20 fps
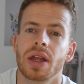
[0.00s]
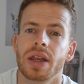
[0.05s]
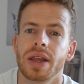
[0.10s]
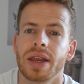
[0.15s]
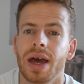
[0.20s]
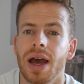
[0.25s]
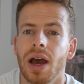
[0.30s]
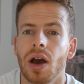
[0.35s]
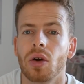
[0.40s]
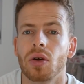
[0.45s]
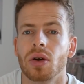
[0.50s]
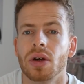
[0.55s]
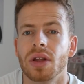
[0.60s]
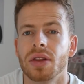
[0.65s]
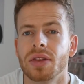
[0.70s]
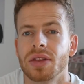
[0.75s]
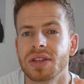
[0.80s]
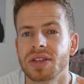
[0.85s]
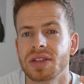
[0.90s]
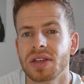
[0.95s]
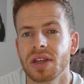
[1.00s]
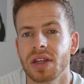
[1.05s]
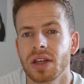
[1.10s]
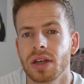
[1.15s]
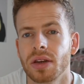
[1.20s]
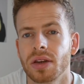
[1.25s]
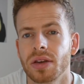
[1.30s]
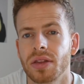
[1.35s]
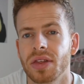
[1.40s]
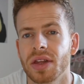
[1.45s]
Now, this can
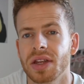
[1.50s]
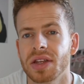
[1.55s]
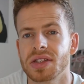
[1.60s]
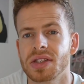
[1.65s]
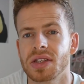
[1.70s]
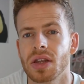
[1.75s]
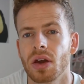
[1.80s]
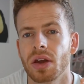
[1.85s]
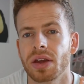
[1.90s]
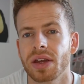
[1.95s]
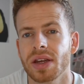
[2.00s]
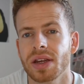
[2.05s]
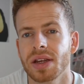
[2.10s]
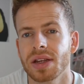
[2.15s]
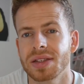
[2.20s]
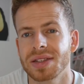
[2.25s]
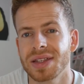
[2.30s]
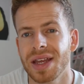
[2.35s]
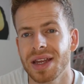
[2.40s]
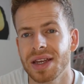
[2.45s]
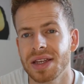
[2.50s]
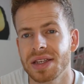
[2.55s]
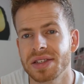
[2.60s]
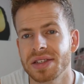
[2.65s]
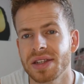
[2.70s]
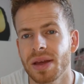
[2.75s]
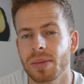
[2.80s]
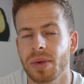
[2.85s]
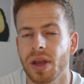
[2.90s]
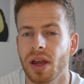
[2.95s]
include things like daily
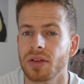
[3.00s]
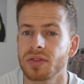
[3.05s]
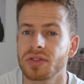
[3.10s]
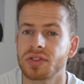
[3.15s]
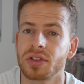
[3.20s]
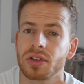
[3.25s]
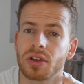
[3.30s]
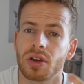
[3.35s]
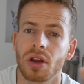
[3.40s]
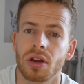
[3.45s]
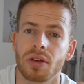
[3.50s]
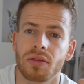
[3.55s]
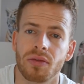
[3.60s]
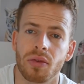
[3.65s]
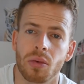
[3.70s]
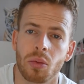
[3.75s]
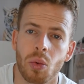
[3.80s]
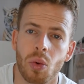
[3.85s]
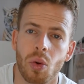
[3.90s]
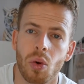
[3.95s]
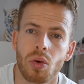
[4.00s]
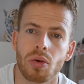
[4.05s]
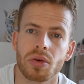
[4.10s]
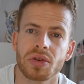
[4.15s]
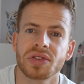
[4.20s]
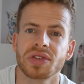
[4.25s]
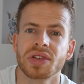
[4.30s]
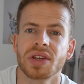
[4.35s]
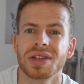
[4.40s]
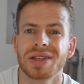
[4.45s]
step counts, so going for
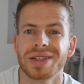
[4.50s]
walks,